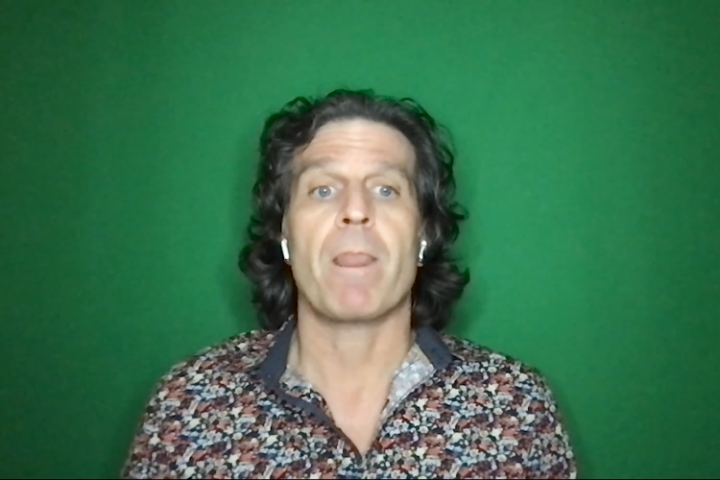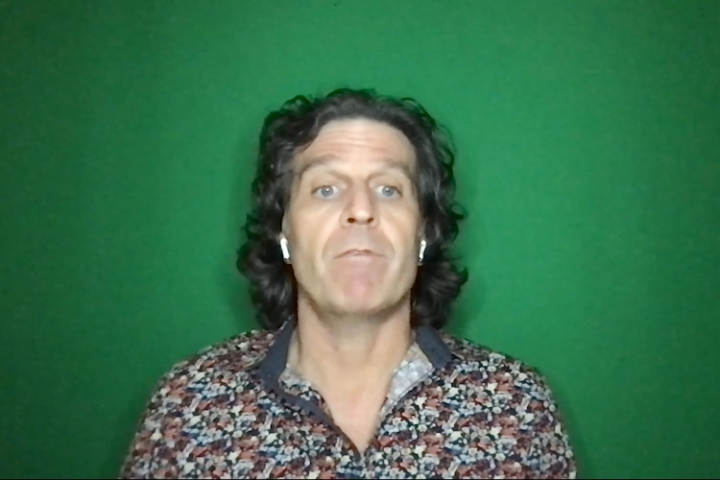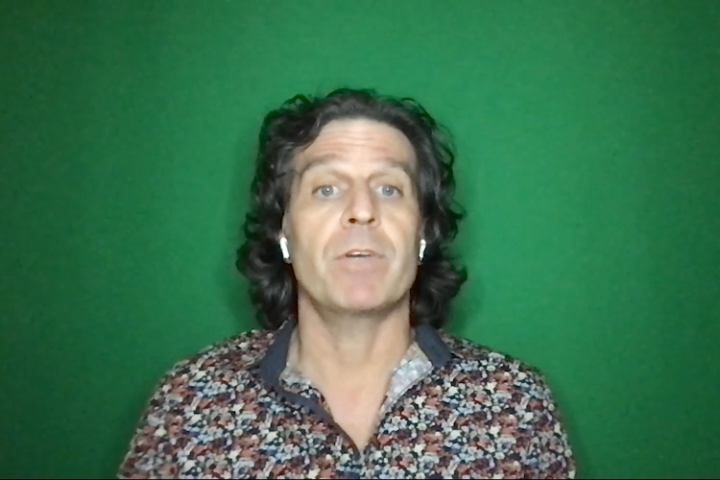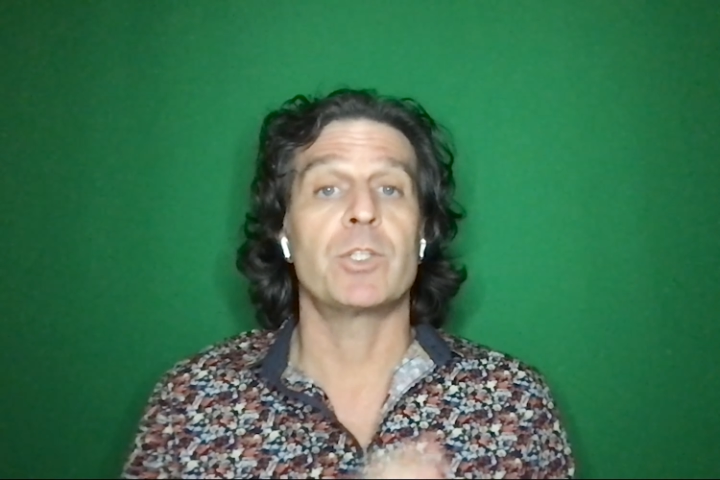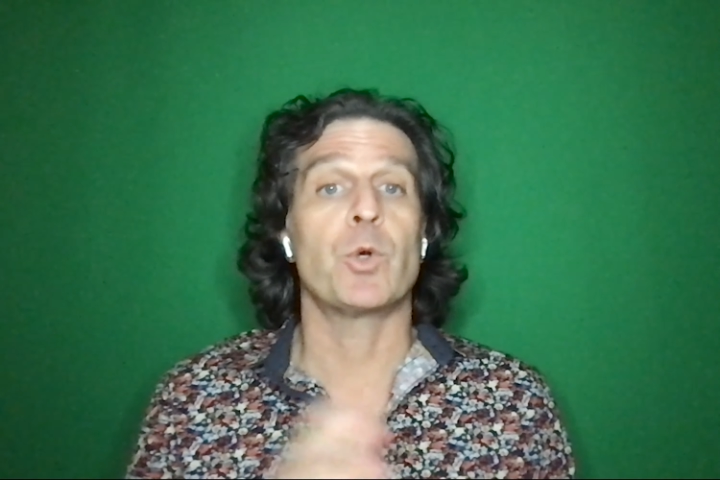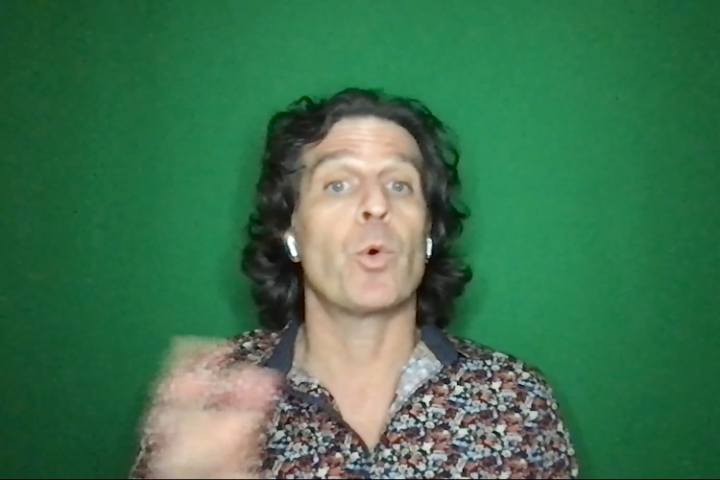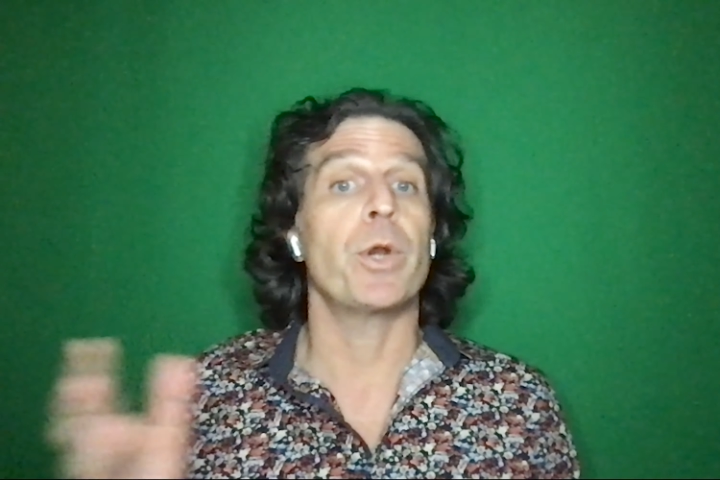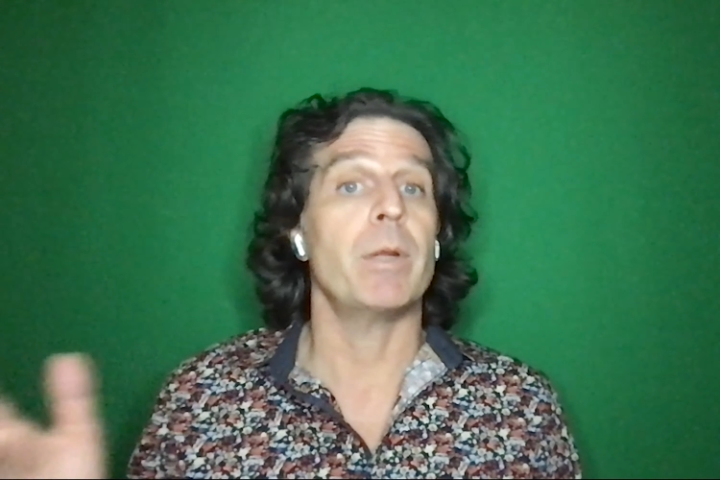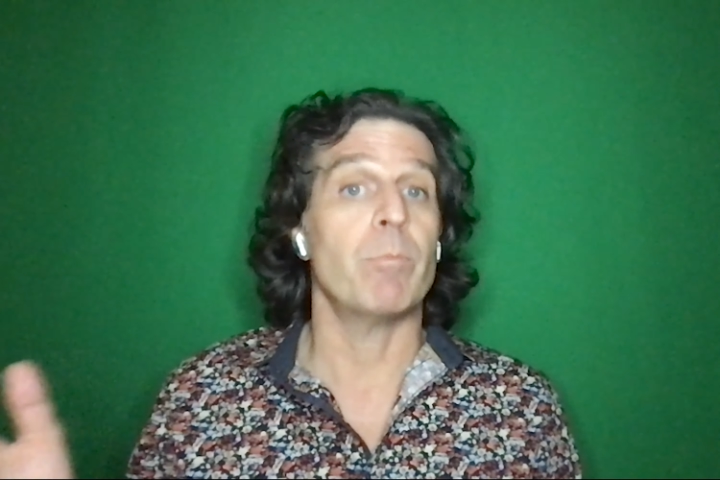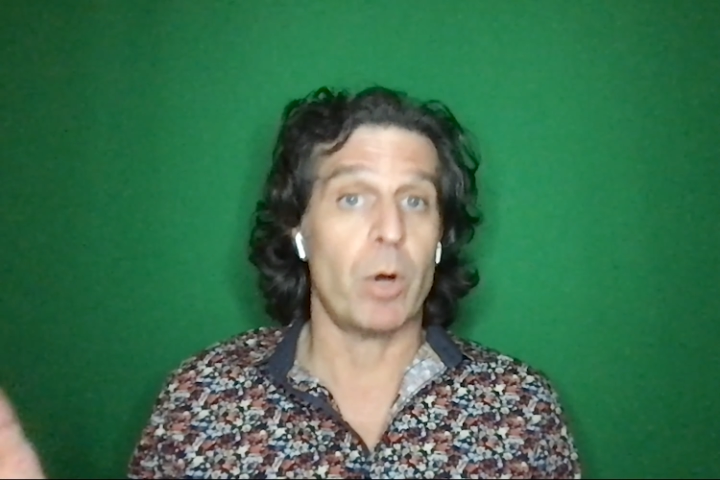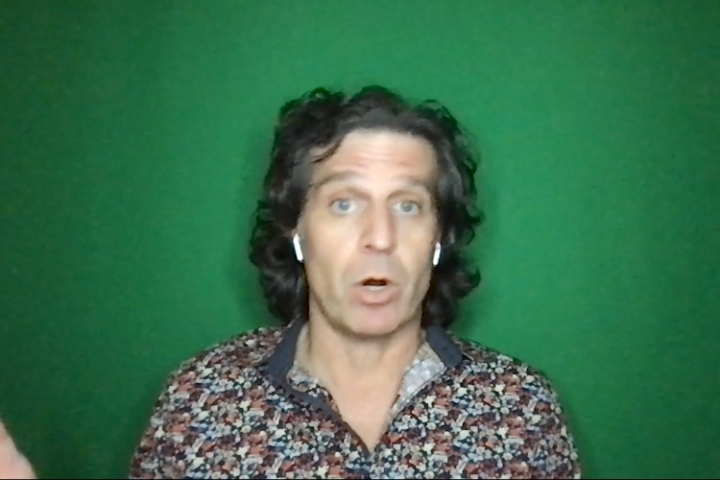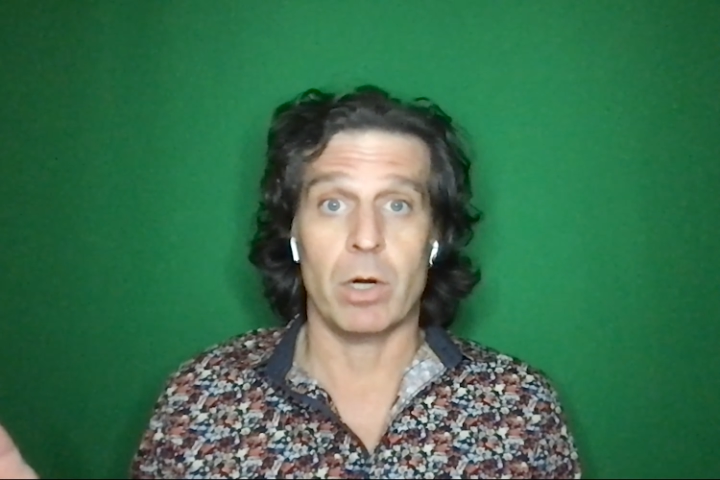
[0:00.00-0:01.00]

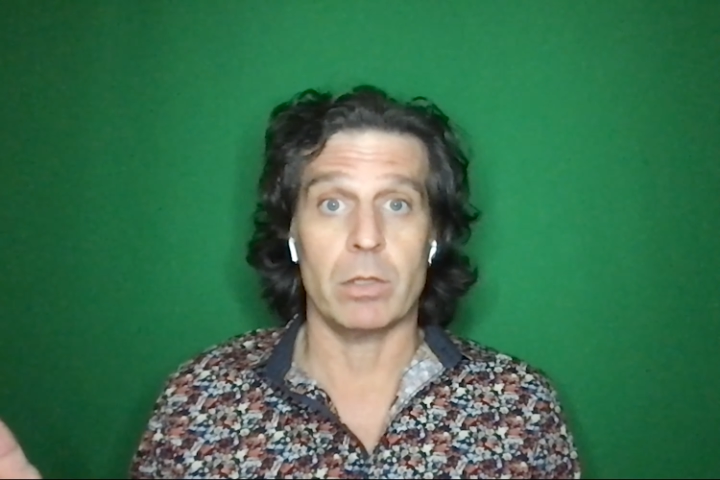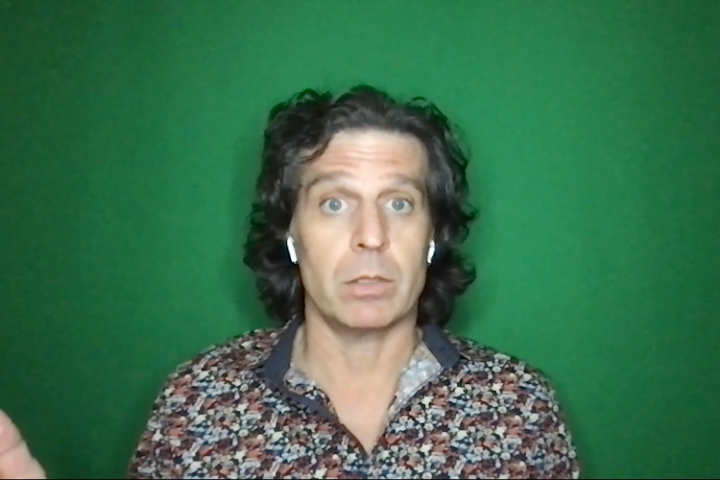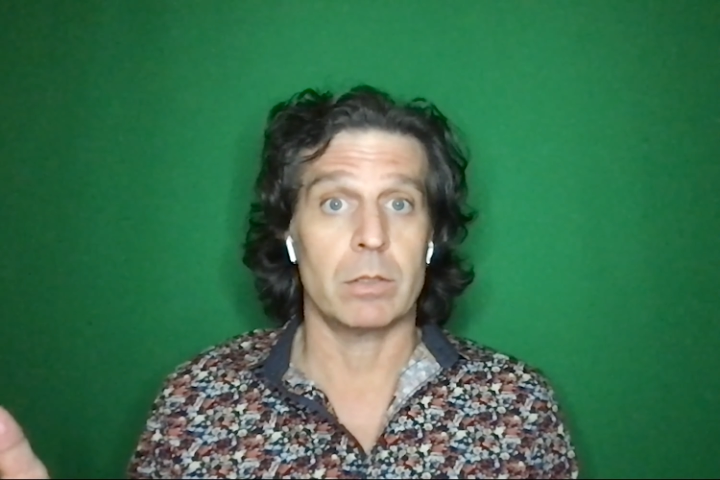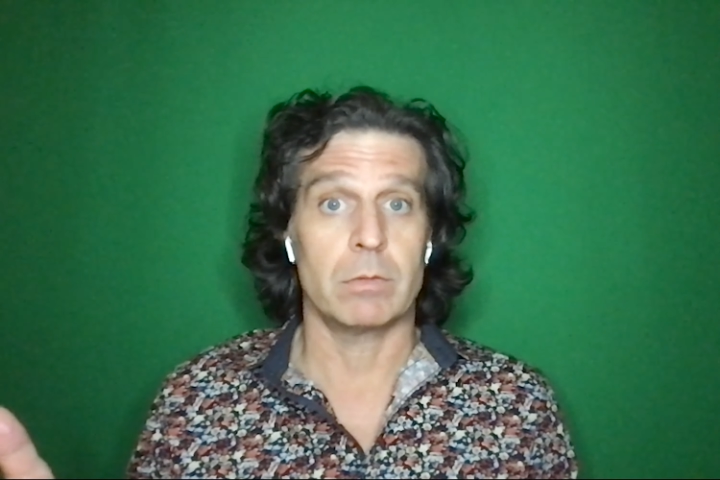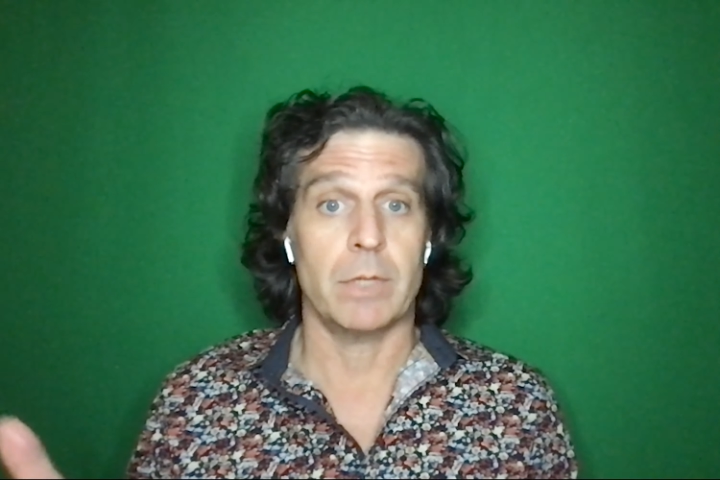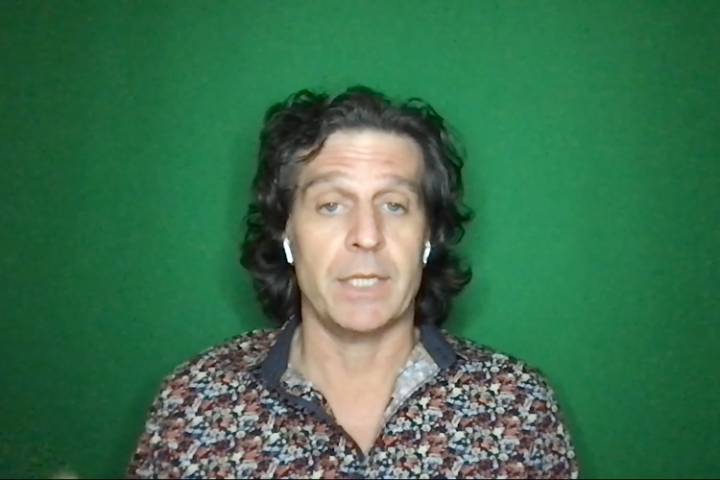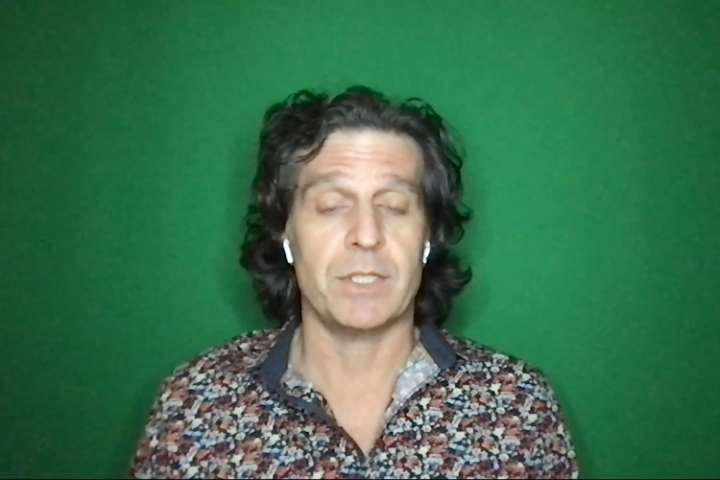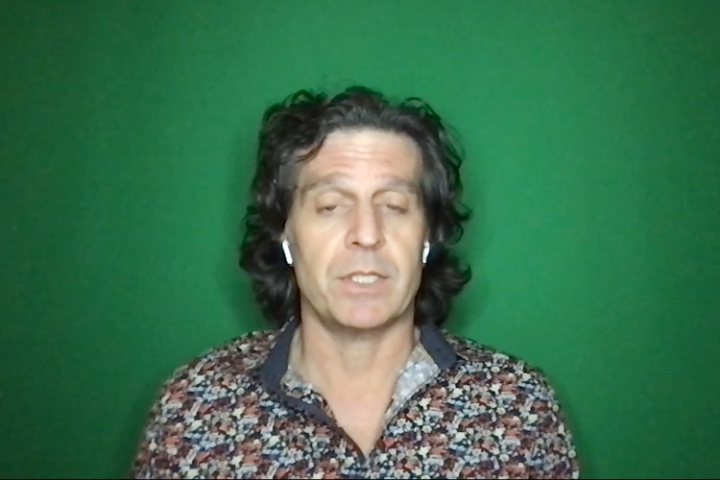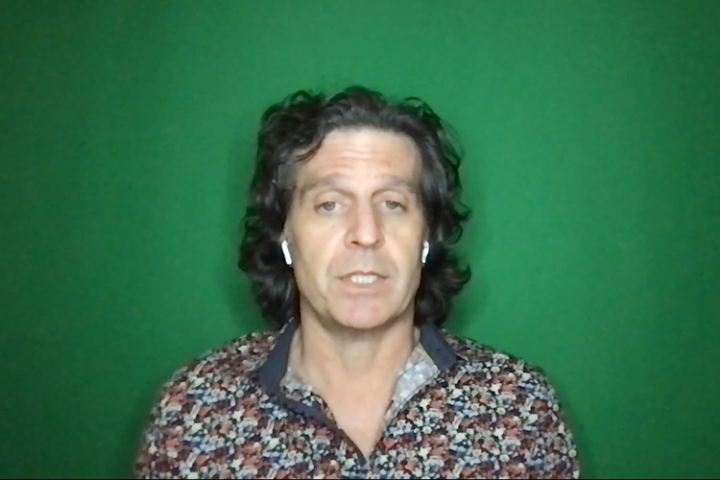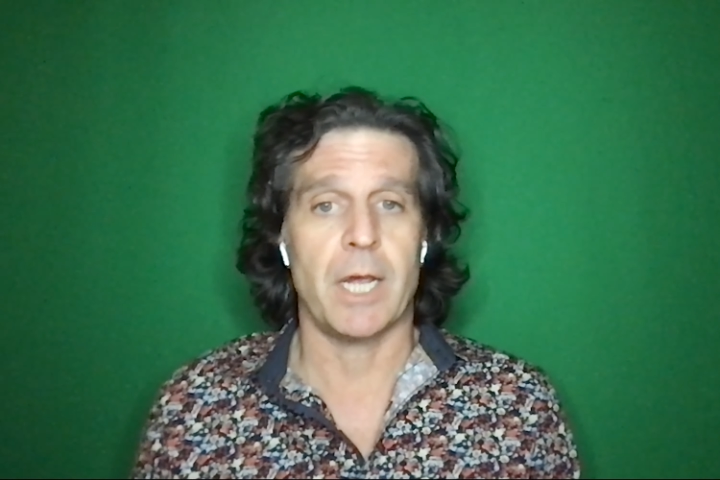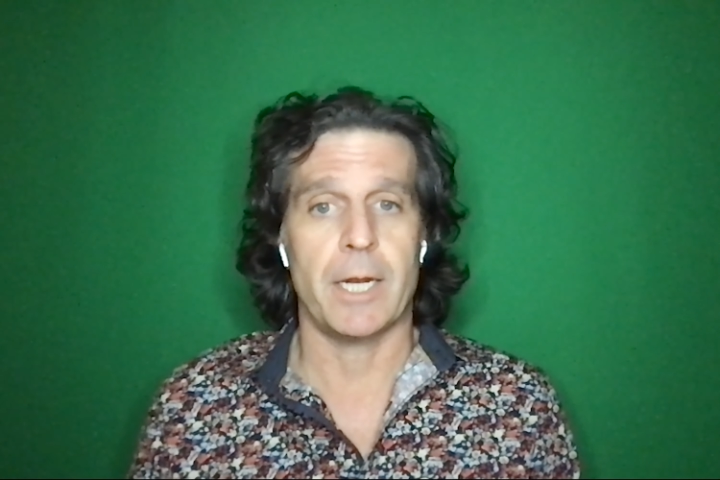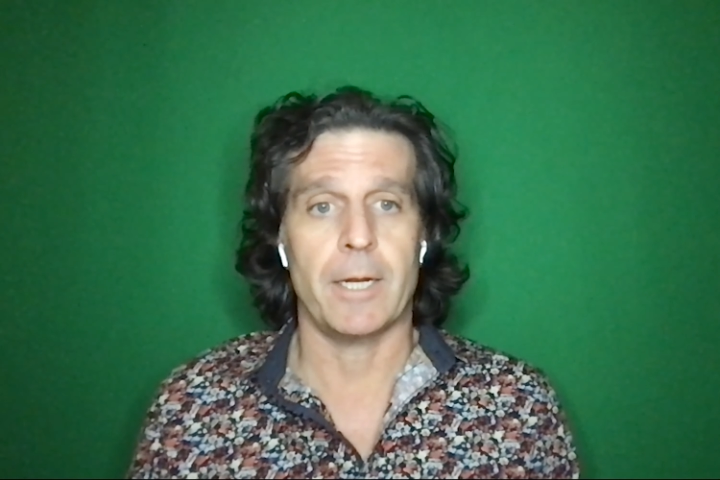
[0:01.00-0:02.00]
Victorian parlor as a
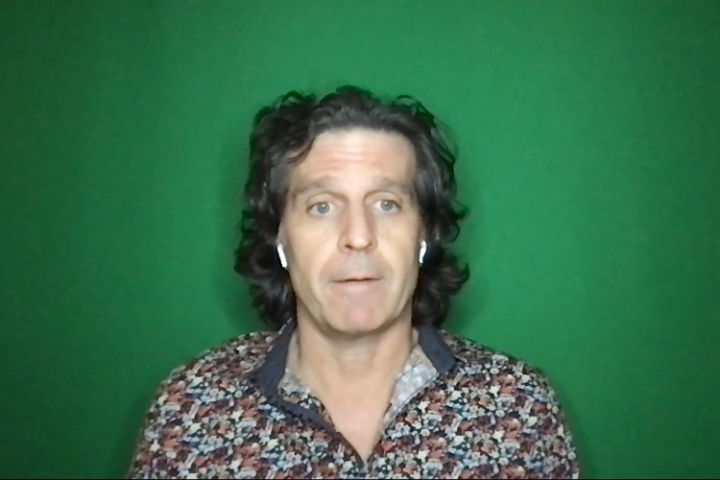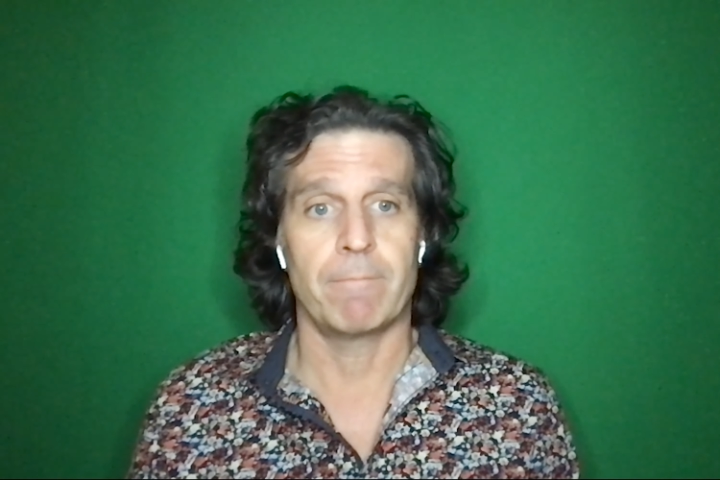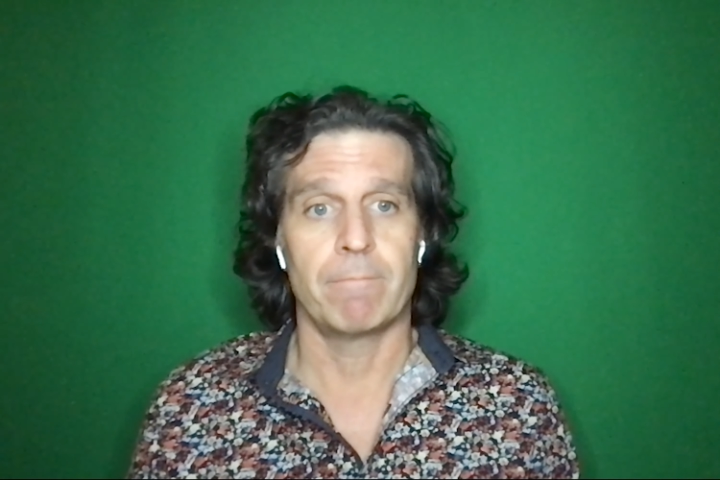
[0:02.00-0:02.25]
setting,